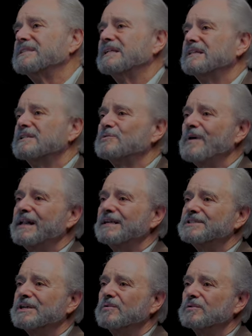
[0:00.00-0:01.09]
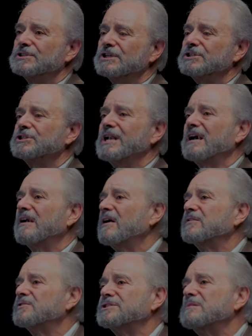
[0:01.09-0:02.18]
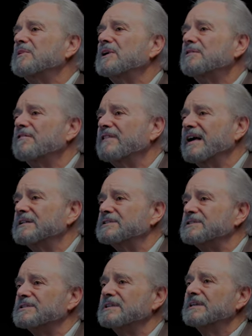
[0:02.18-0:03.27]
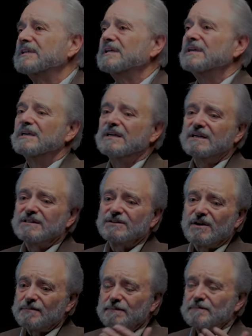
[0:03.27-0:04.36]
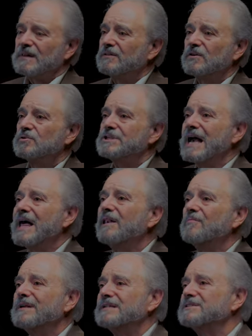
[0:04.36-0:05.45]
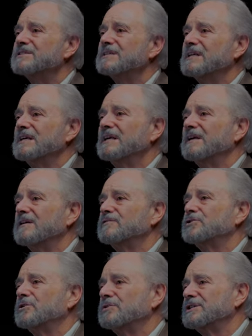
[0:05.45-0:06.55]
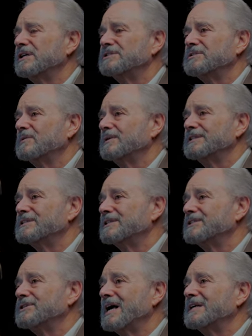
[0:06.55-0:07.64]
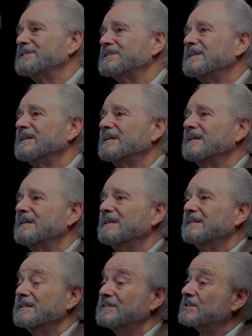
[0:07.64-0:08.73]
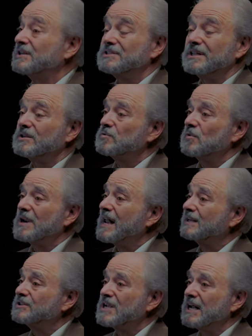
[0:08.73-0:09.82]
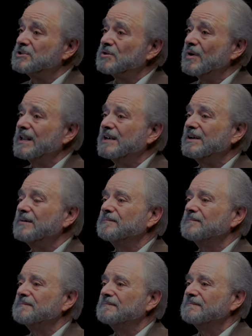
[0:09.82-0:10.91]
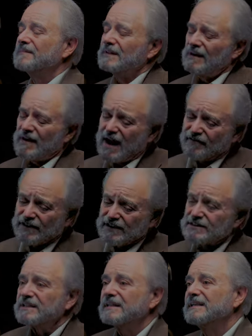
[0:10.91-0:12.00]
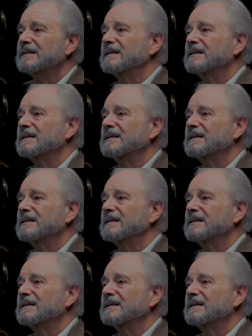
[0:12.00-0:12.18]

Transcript: and the Spanish Inquisition and other similar events, those elements of church history suggest that such things were not exaggerated. Now, obviously,